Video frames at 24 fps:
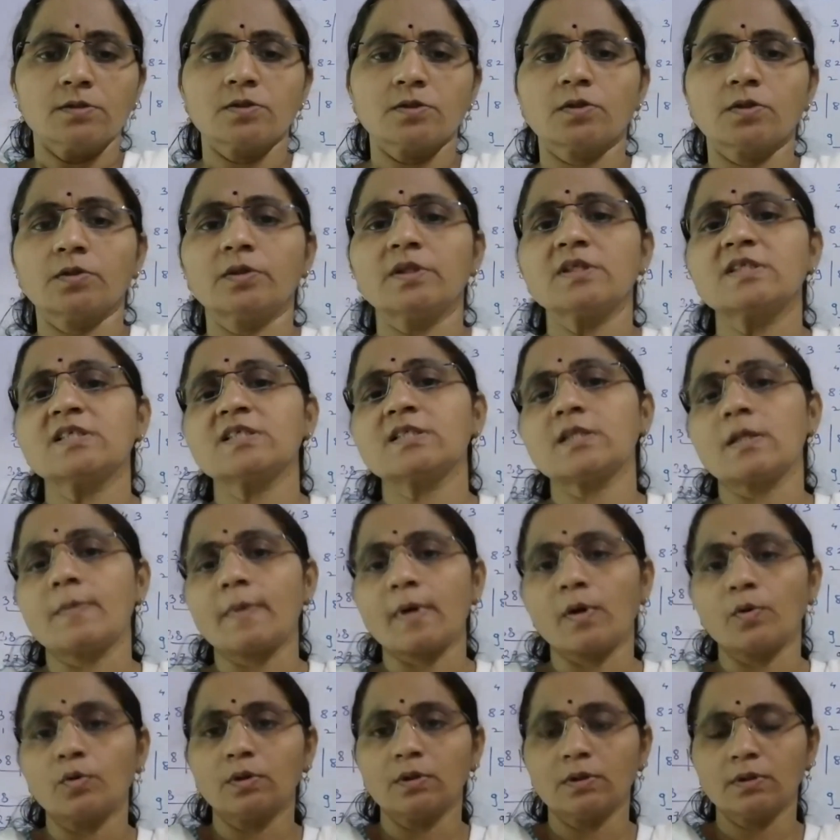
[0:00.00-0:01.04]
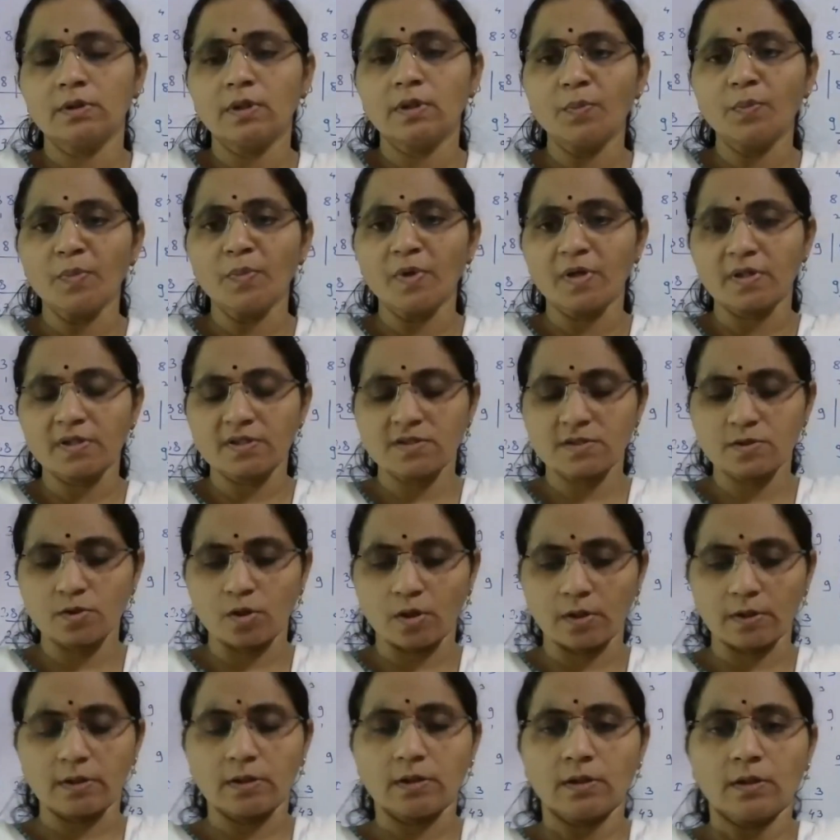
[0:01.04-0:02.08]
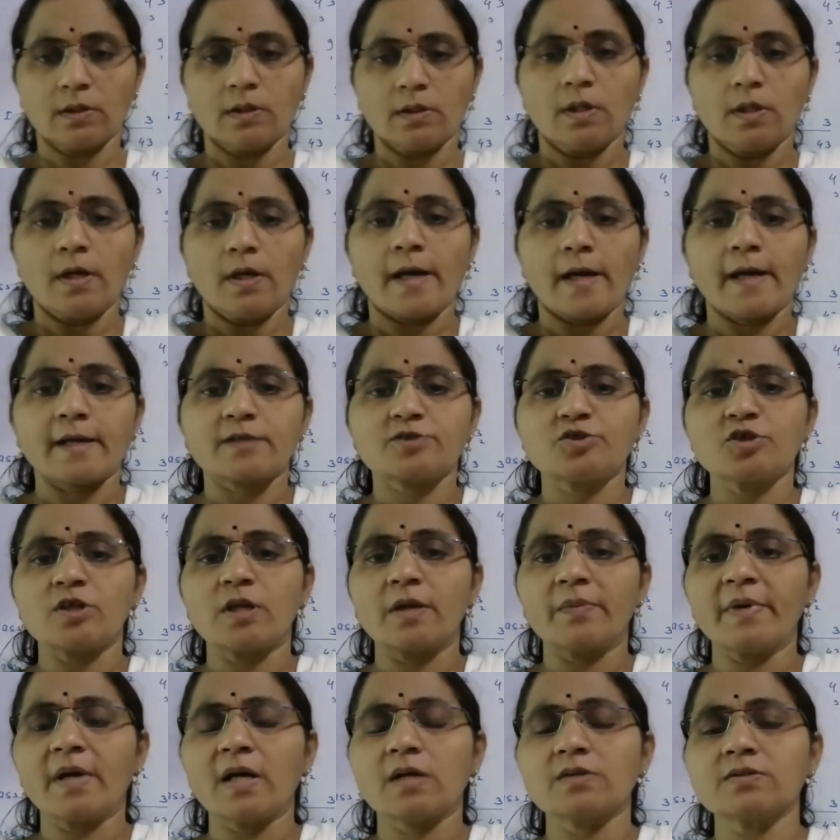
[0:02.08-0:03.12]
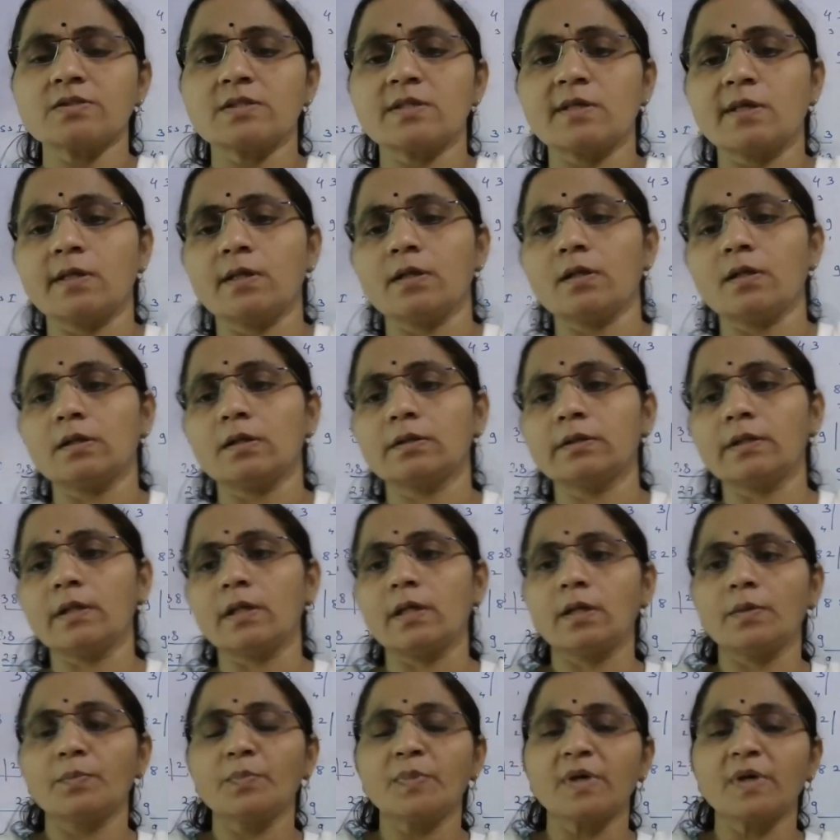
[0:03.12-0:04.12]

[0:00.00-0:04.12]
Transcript: So this is about the merge sort. Actually, we have seen the